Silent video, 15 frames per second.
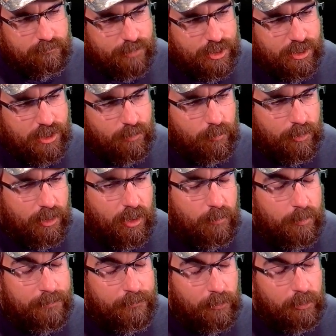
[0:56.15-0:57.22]
see what
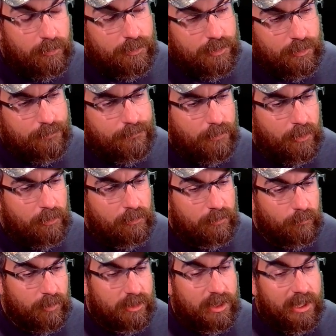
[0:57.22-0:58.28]
all we've heard so far
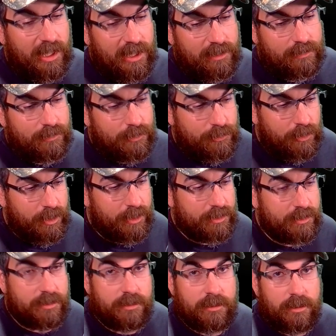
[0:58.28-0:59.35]
and what they hadn't
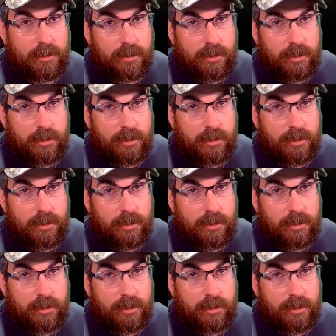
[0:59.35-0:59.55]
addressed